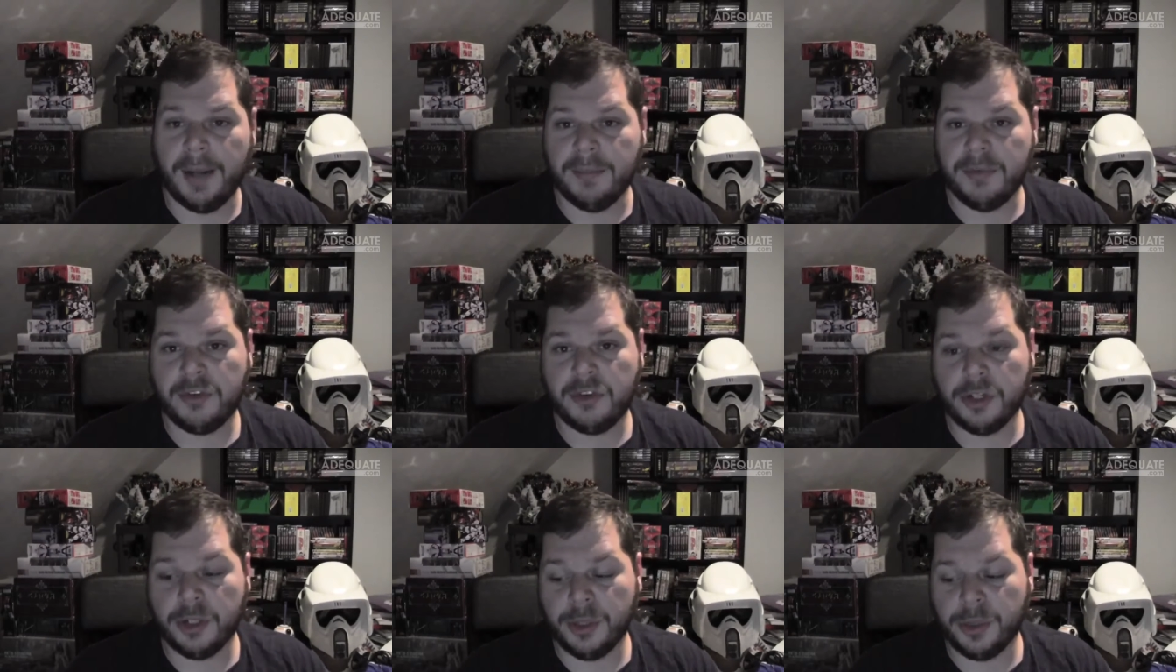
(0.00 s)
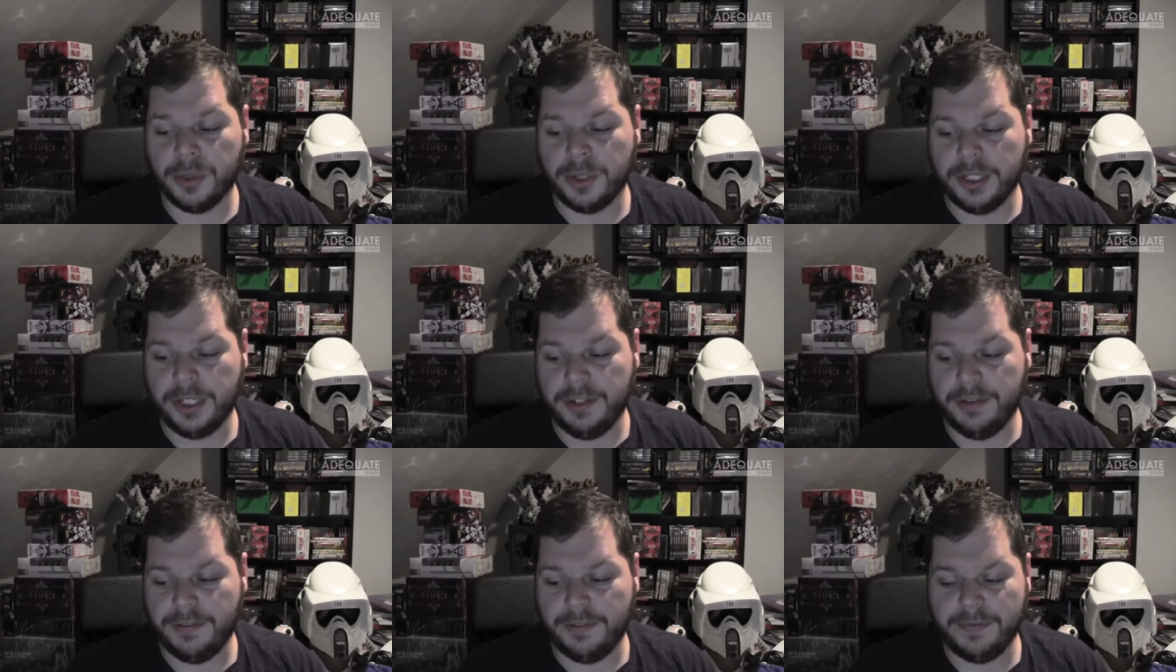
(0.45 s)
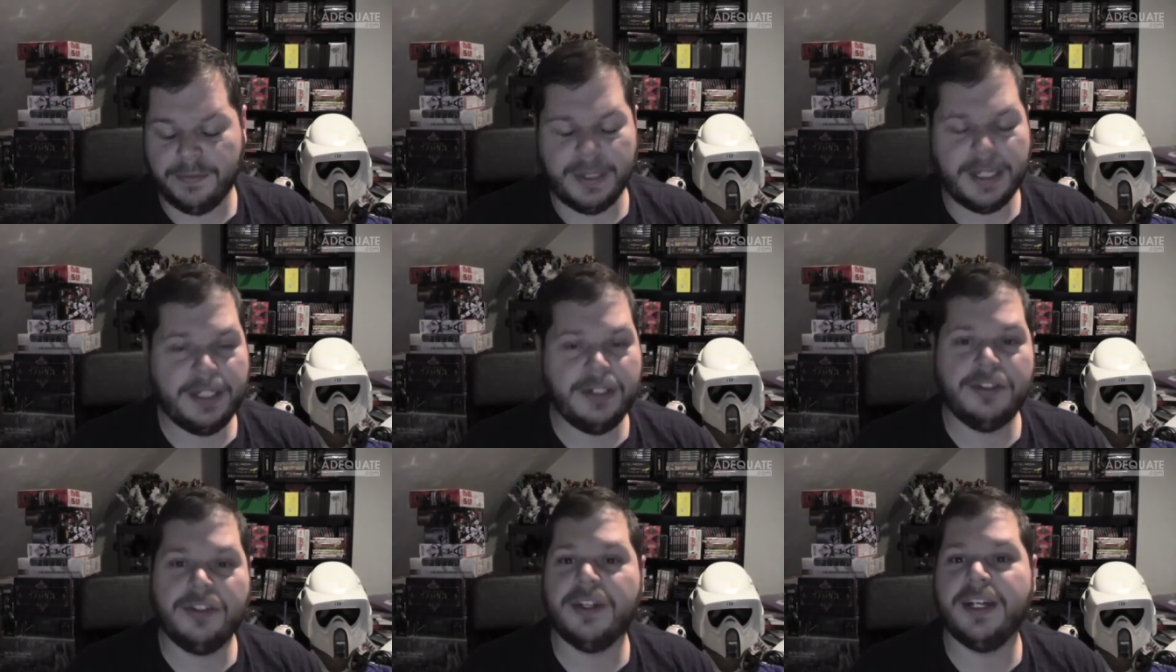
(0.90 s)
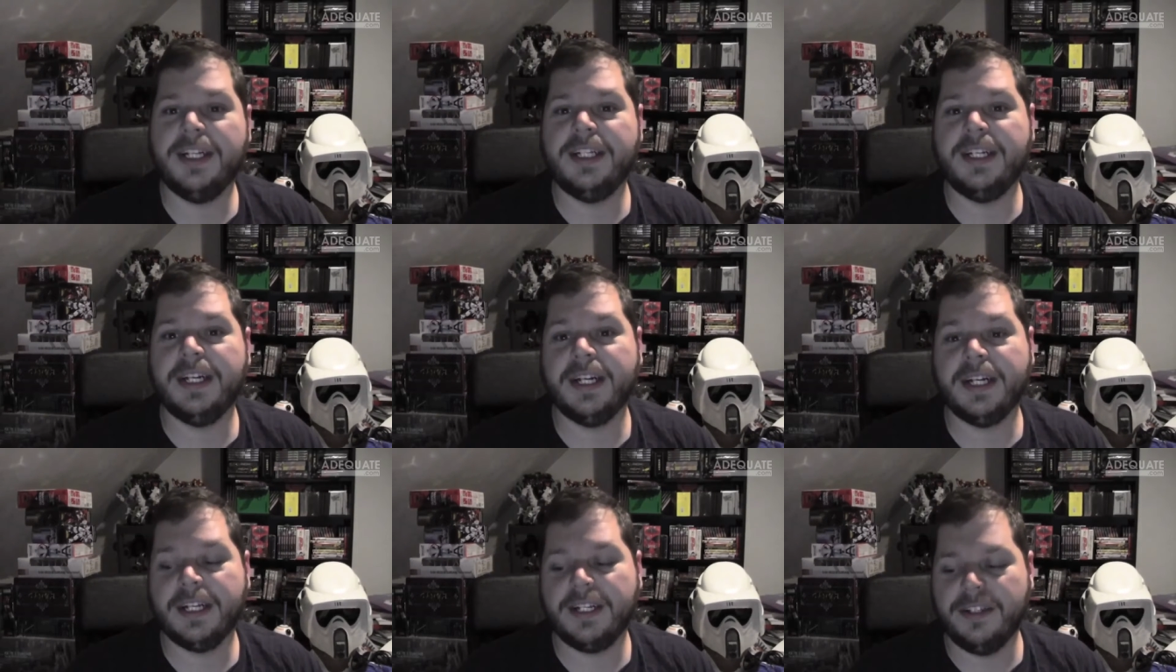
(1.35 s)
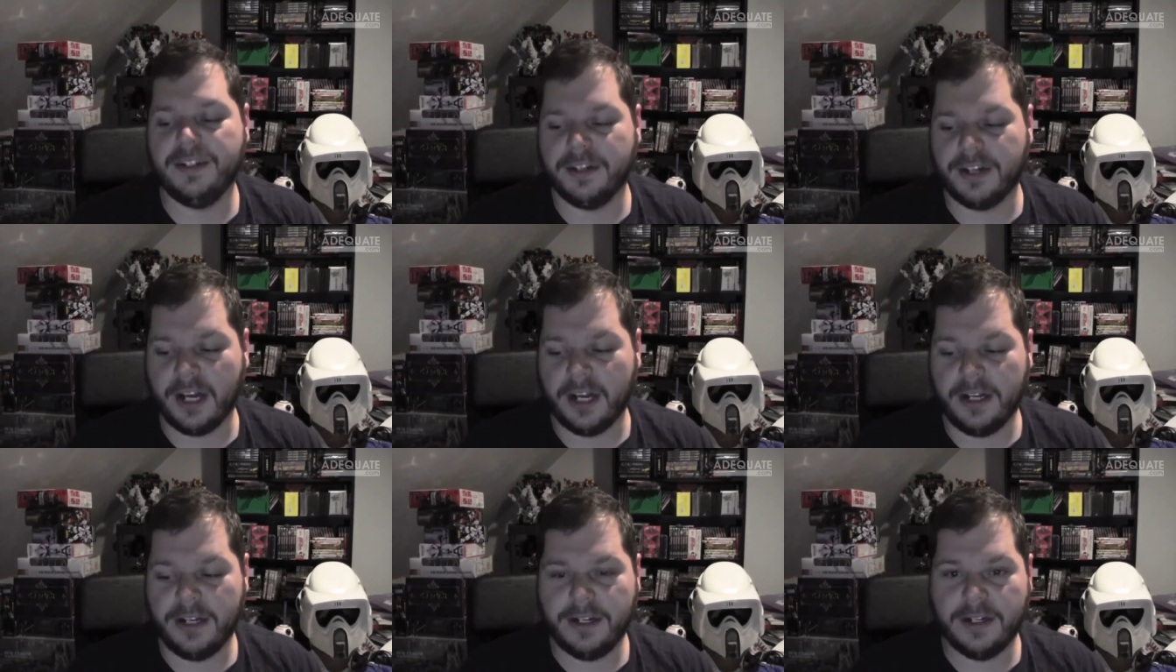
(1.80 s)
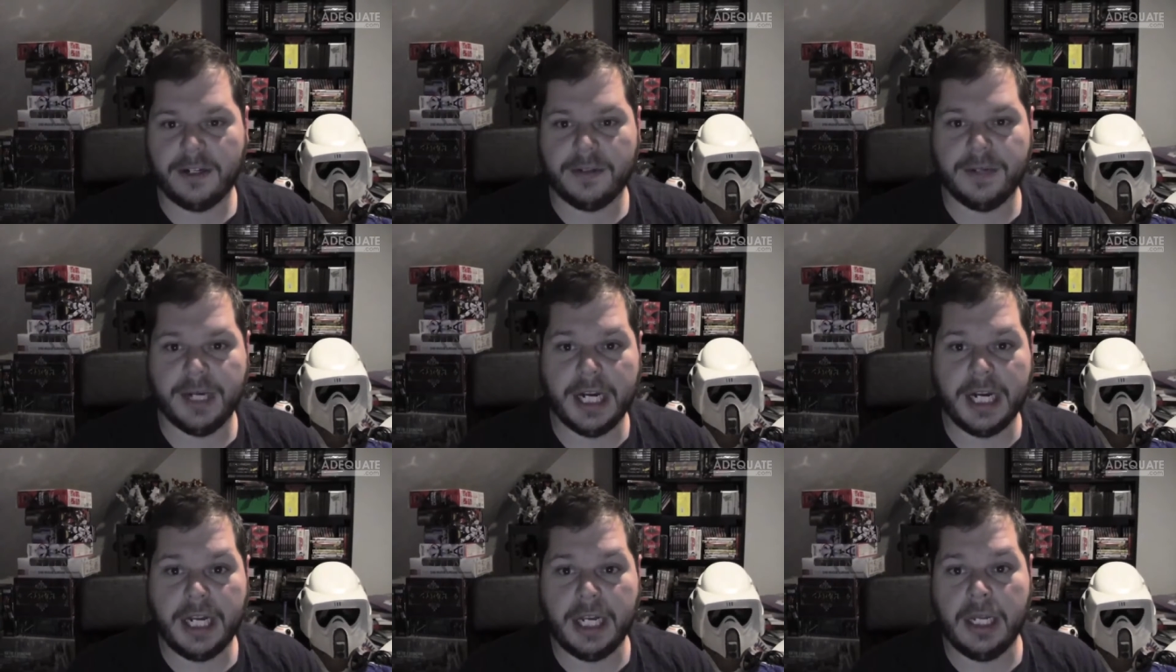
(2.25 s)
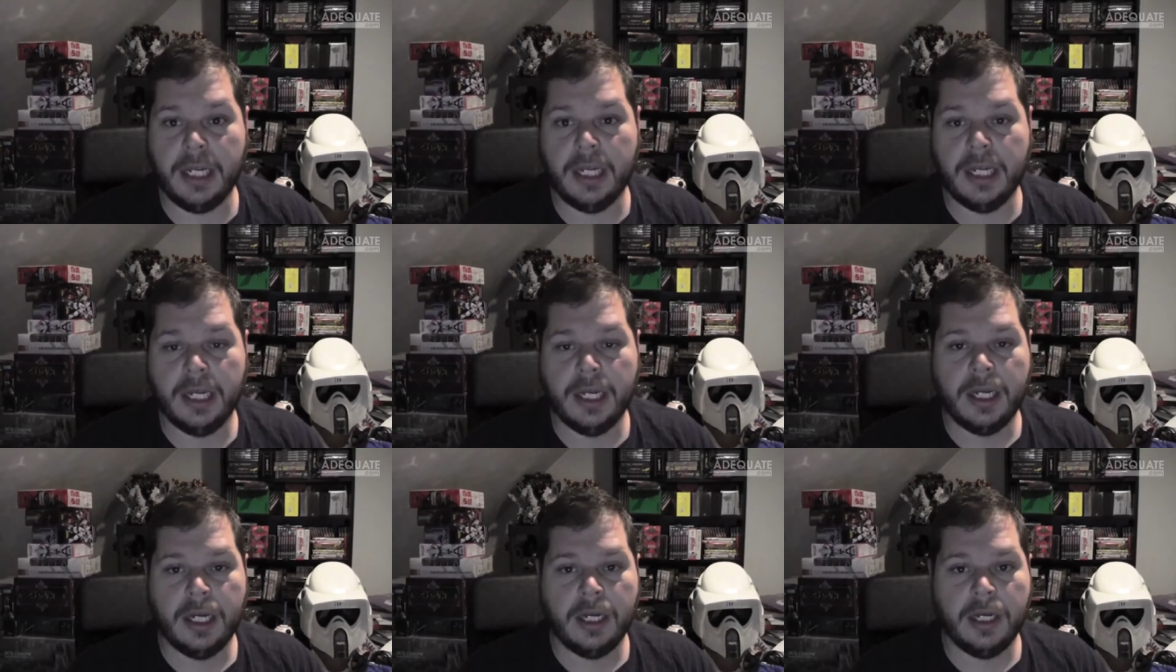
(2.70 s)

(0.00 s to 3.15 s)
So you've made your slide deck, you got it all ready.